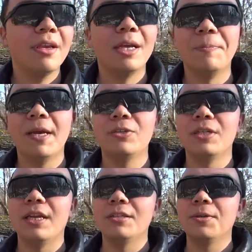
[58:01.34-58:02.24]
Imagine
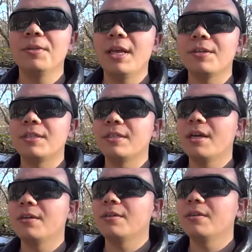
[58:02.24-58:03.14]
a
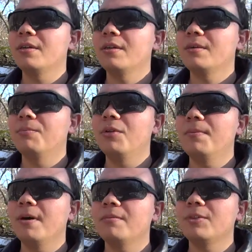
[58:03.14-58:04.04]
$2,000
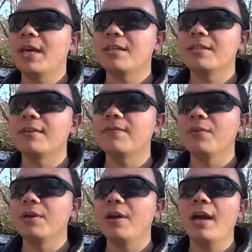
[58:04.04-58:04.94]
bullpup chassis for
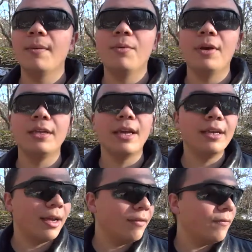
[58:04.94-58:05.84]
your Hi-Point
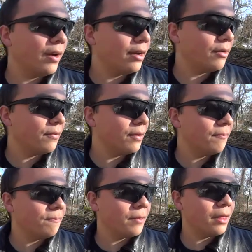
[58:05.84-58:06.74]
995.
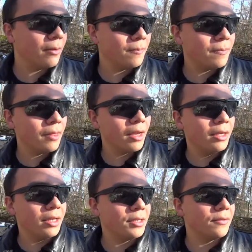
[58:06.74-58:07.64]

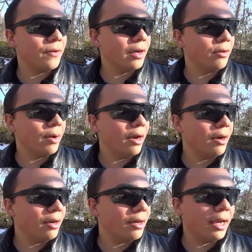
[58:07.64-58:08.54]
This is very
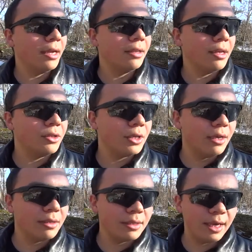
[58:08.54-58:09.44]
rare, and the
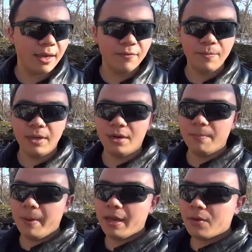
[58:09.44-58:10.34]
shells have been on
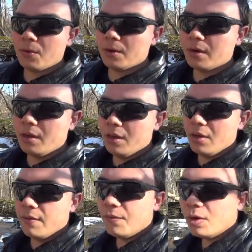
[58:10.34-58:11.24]
back order
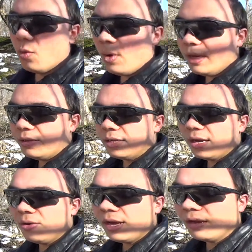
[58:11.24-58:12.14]
for a while
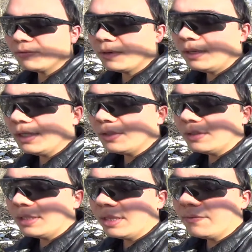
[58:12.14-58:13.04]
now after initial
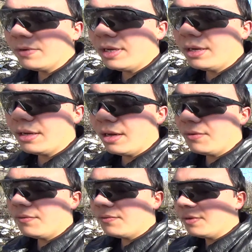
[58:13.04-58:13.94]
delivery
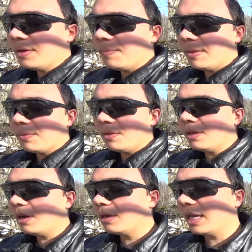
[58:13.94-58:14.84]
of people
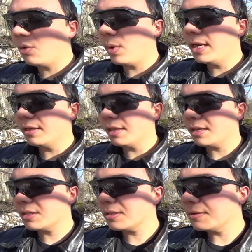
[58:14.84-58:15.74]
on a waiting
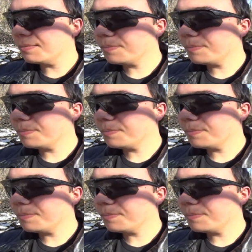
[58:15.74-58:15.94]
list.